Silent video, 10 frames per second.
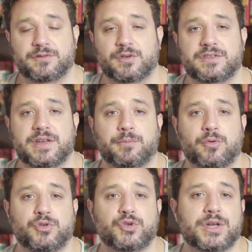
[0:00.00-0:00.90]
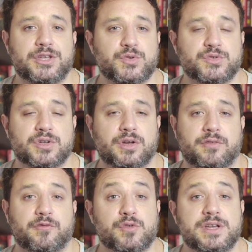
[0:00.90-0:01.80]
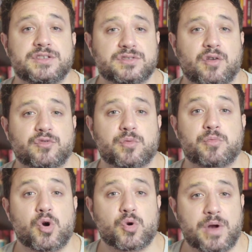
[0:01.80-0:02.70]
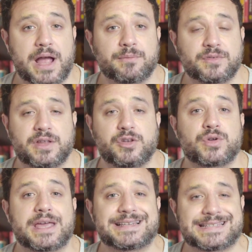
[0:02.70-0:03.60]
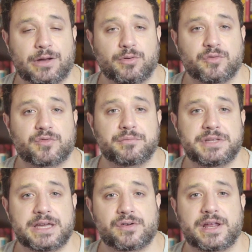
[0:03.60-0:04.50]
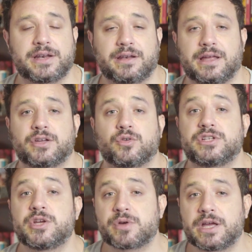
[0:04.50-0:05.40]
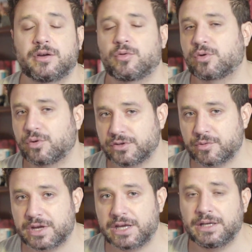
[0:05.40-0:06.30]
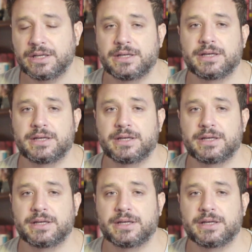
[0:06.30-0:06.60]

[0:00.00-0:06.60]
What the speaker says: For example, you can use free software programs that you can download from the internet, like Odiria or Odiria.